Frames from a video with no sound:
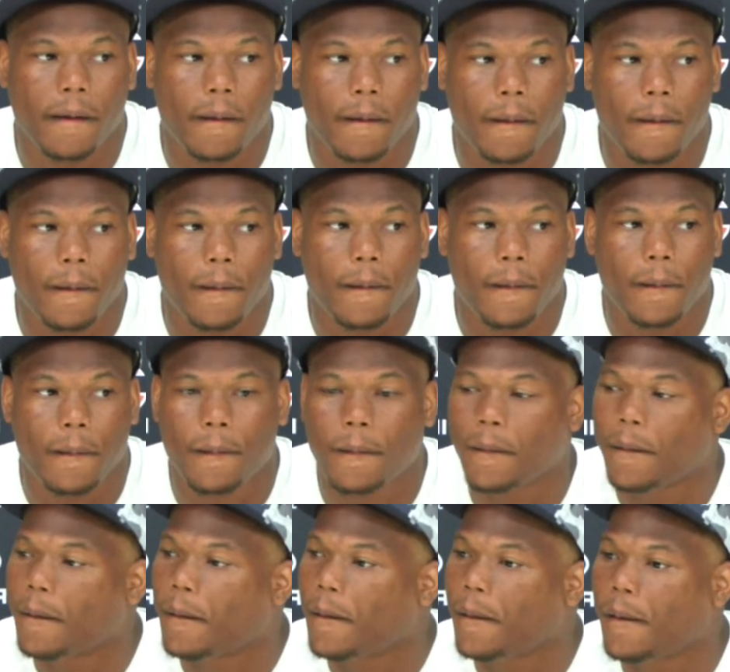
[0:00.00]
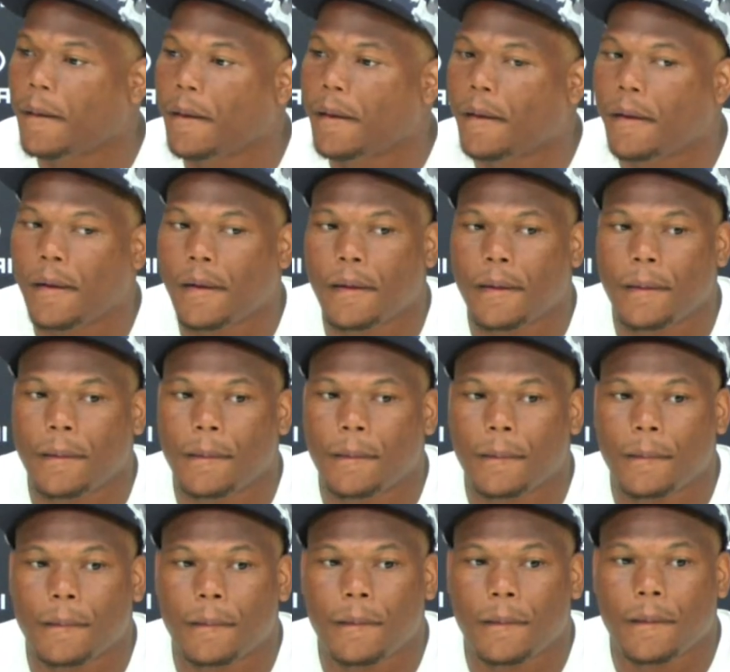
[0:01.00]
What do you think of how he's
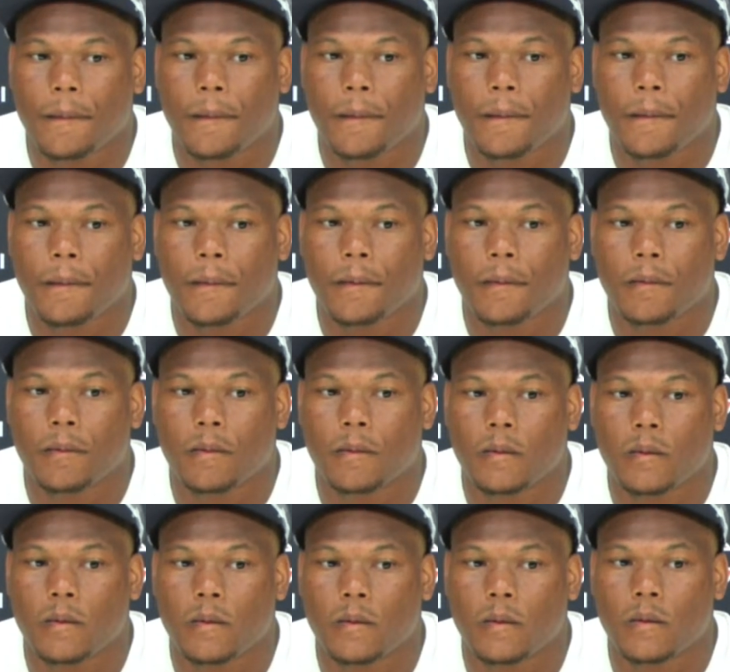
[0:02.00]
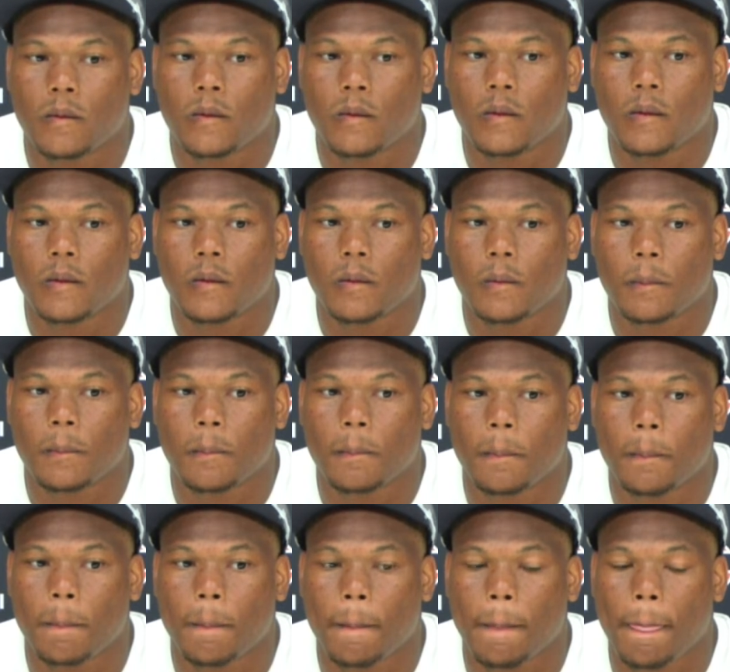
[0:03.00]
handled changing positions and everything?
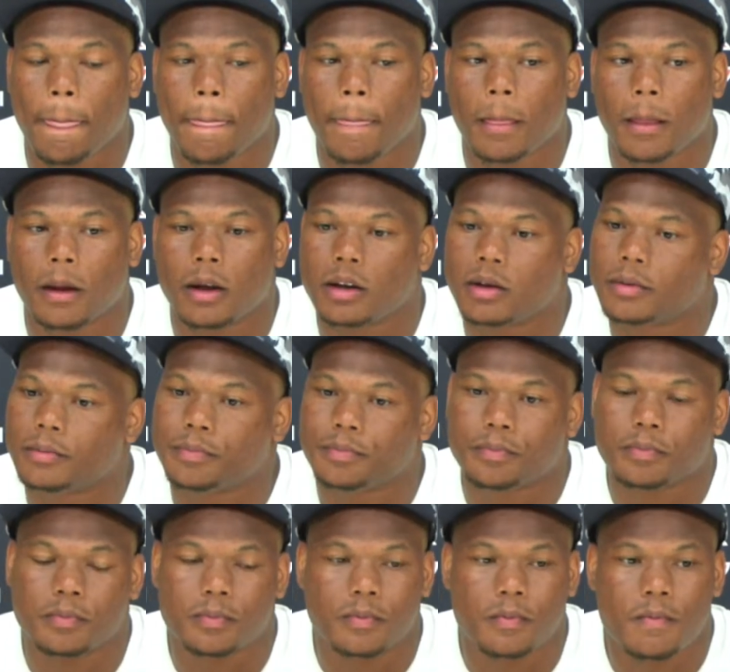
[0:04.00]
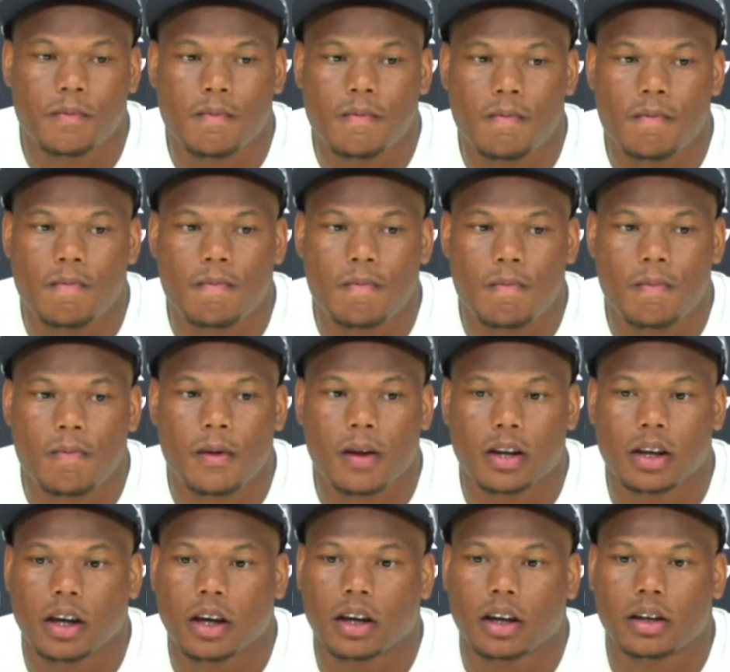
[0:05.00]
Like, it's been a whirlwind first year.
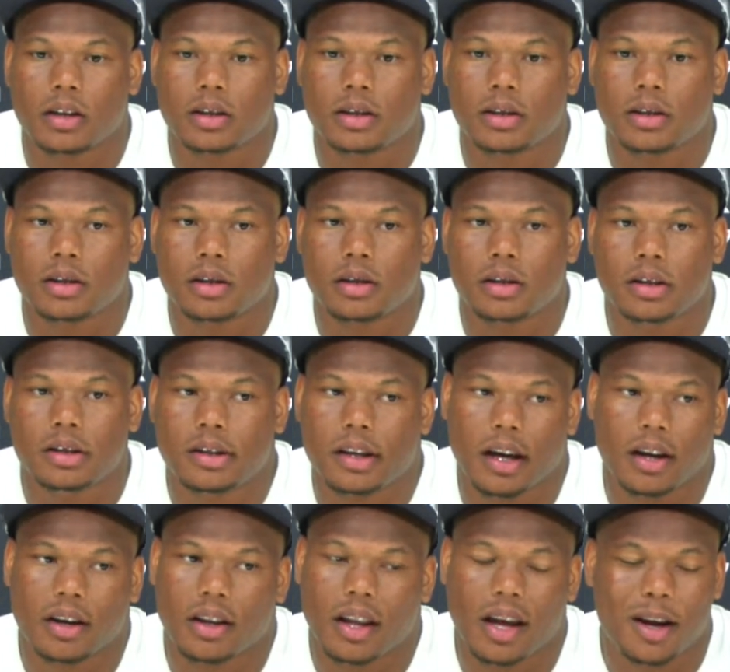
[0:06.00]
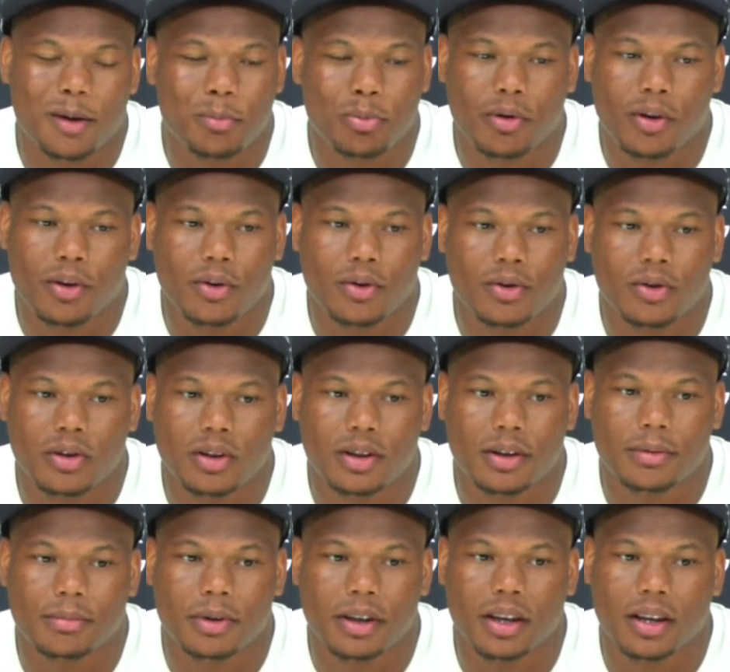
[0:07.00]
Yeah, he's handled it like a pro.
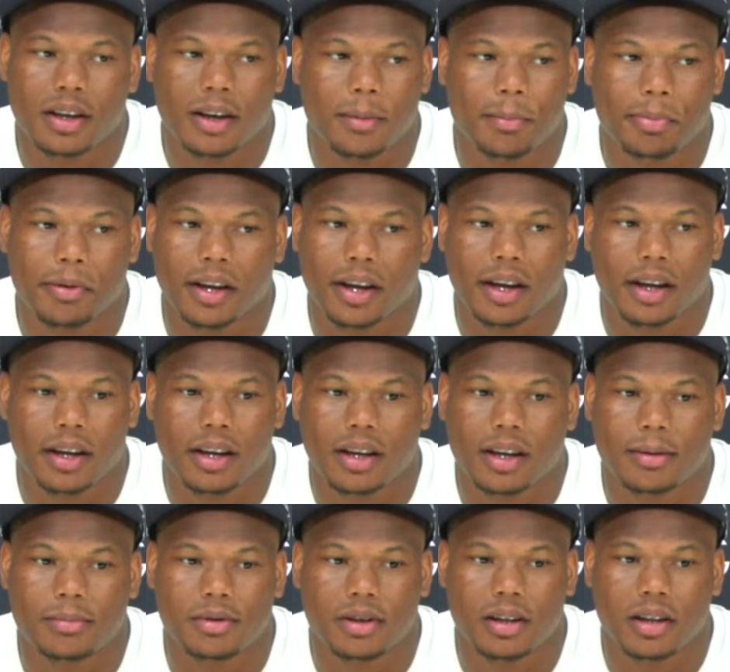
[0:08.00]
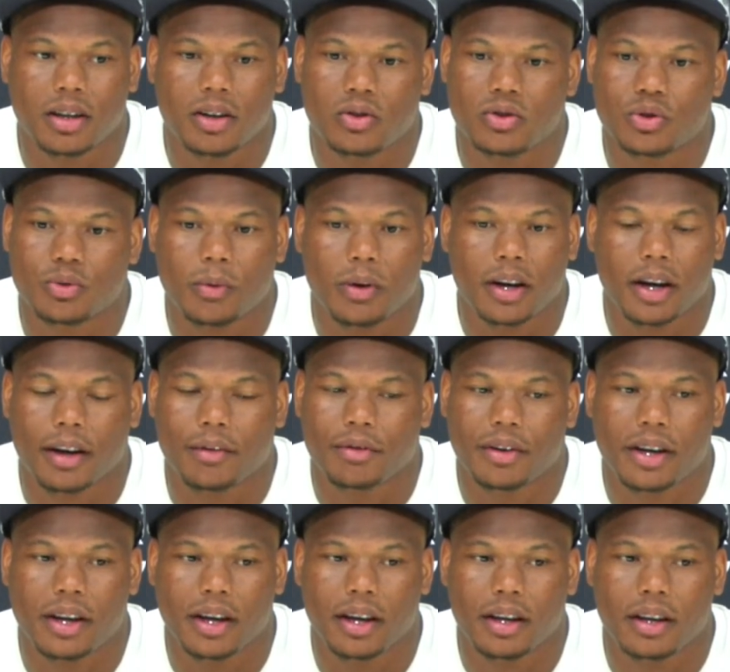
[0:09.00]
He doesn't complain. He comes in, he goes to work
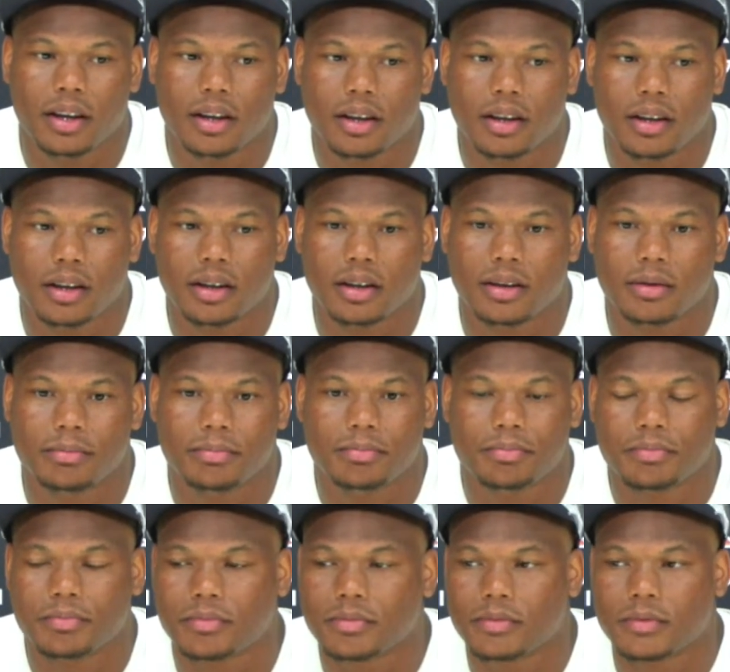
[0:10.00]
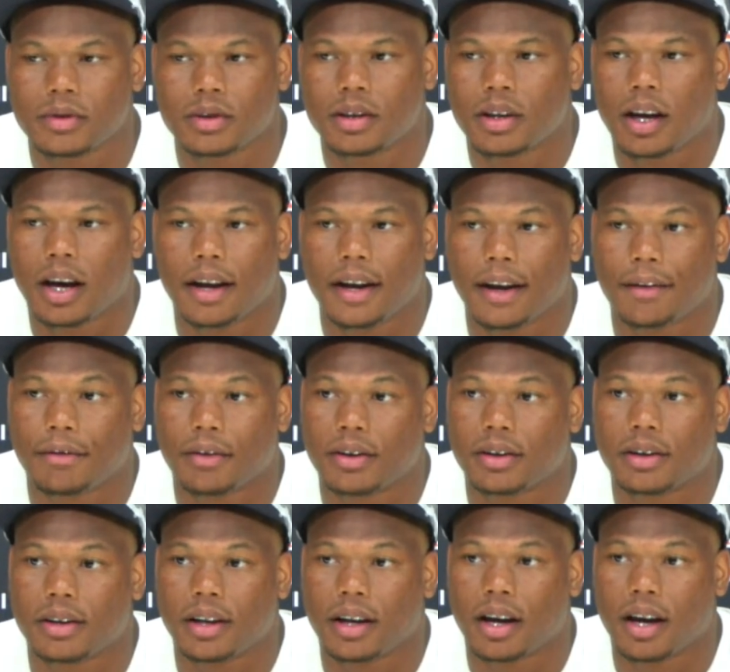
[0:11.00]
every day. I
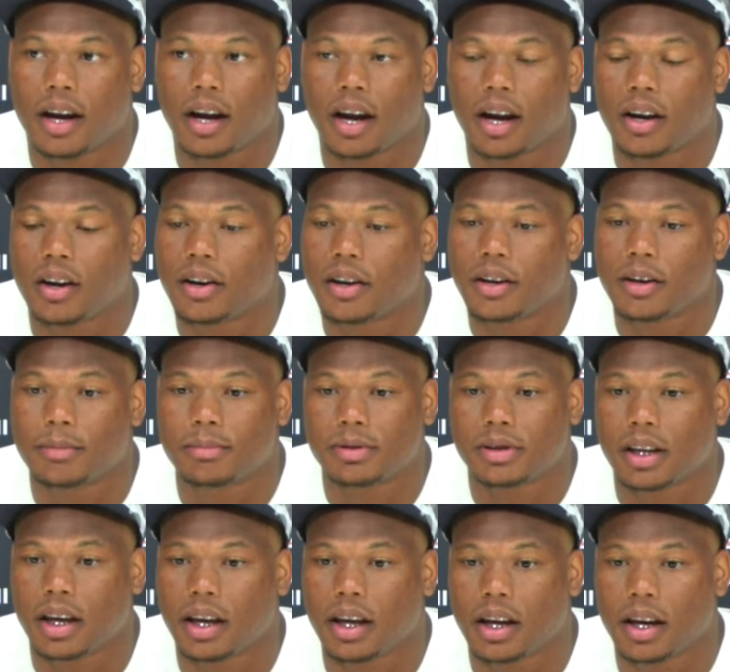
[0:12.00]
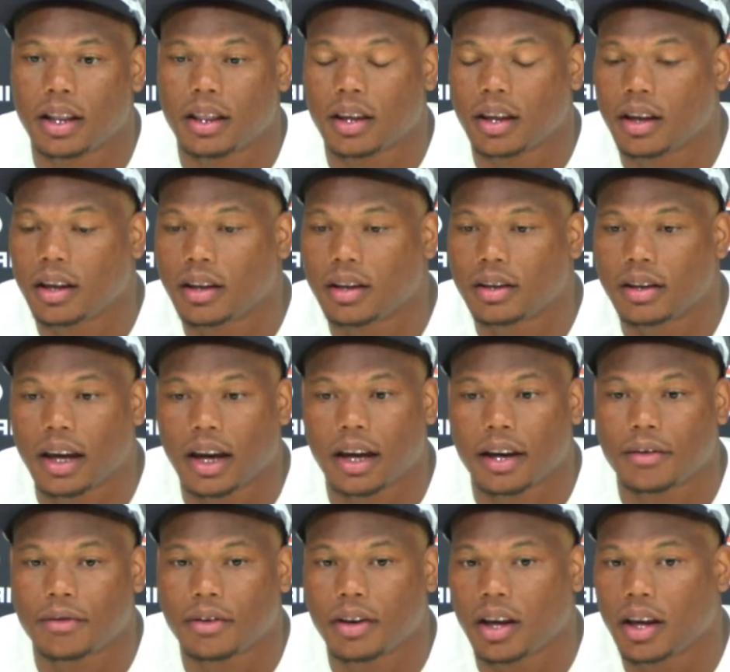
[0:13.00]
never heard him say anything
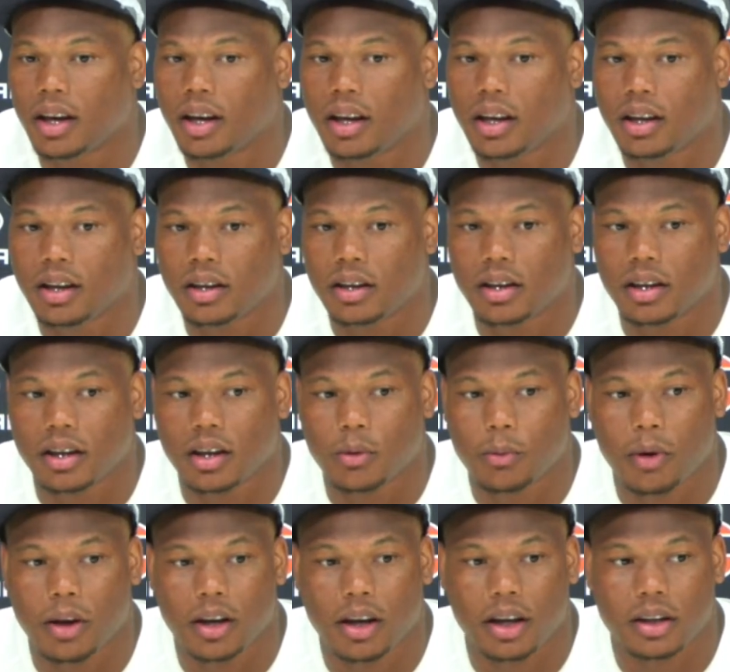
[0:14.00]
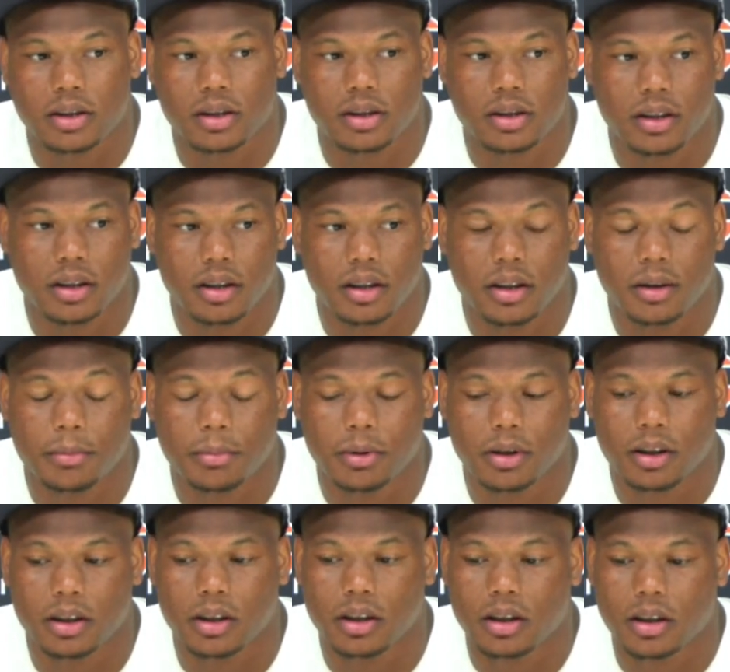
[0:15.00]
negative in any way necessary.
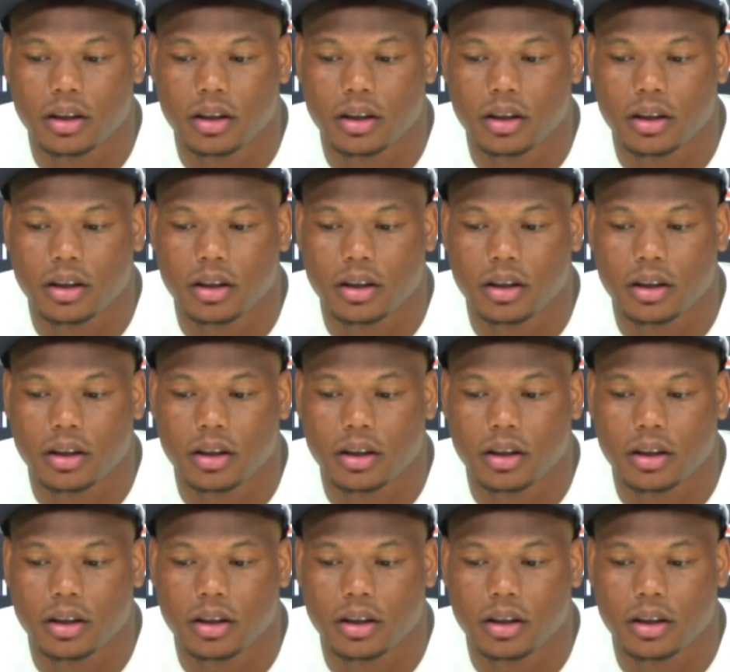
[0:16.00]
But,